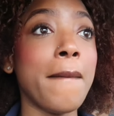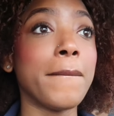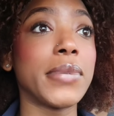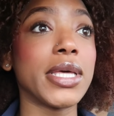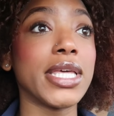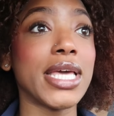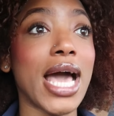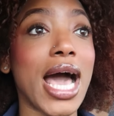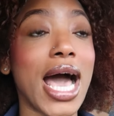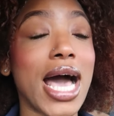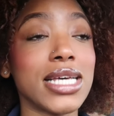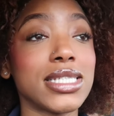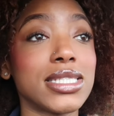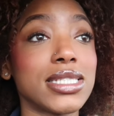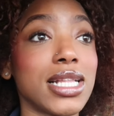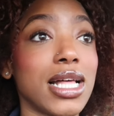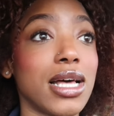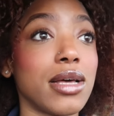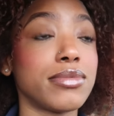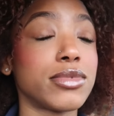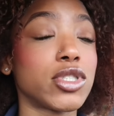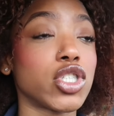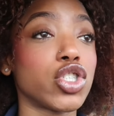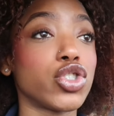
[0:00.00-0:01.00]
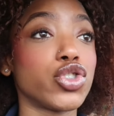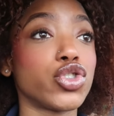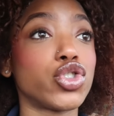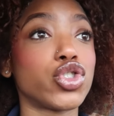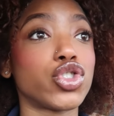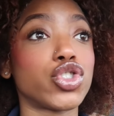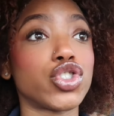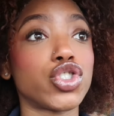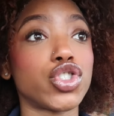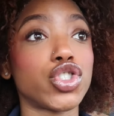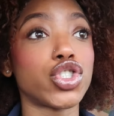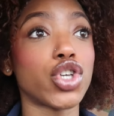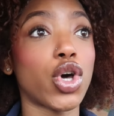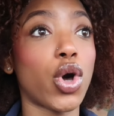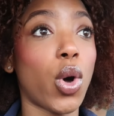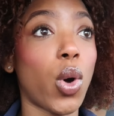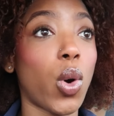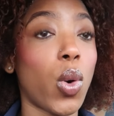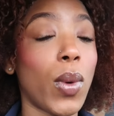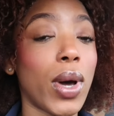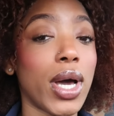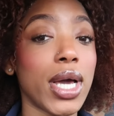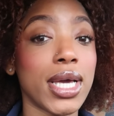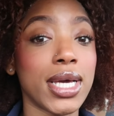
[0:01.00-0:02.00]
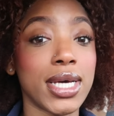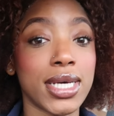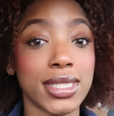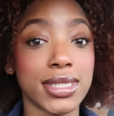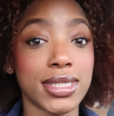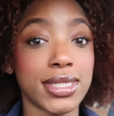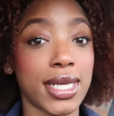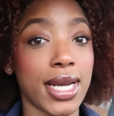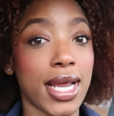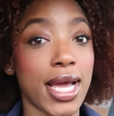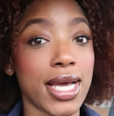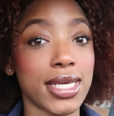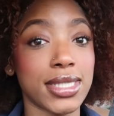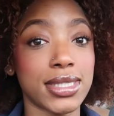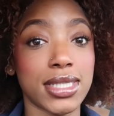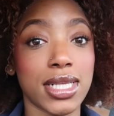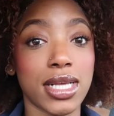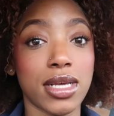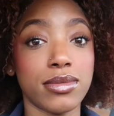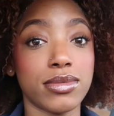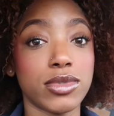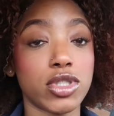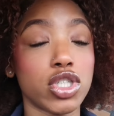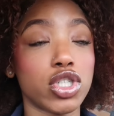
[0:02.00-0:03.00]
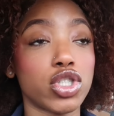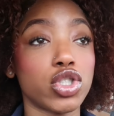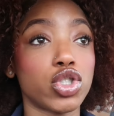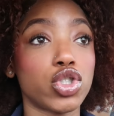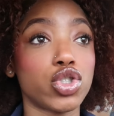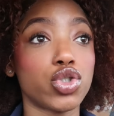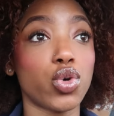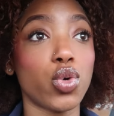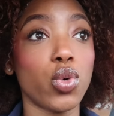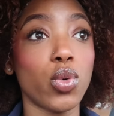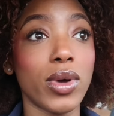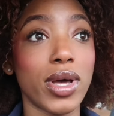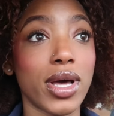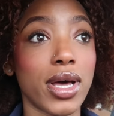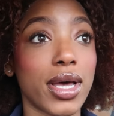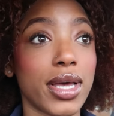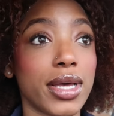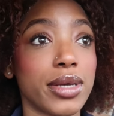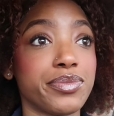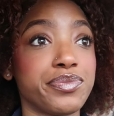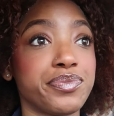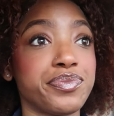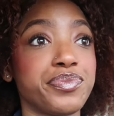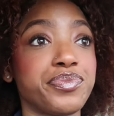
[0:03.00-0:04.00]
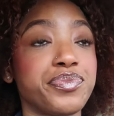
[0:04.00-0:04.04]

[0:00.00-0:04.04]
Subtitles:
But yeah, I slept so good today. I slept too good.